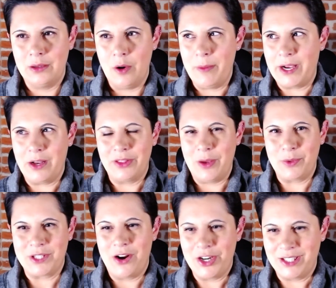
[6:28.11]
Oh my god, that was
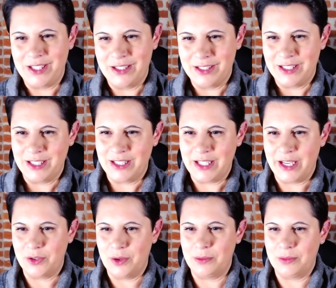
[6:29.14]
a hard sentence to say.
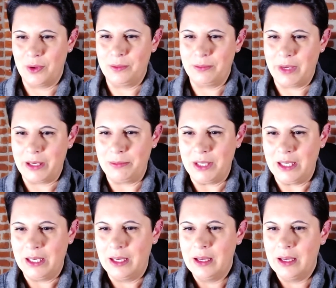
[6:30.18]
Don't make me.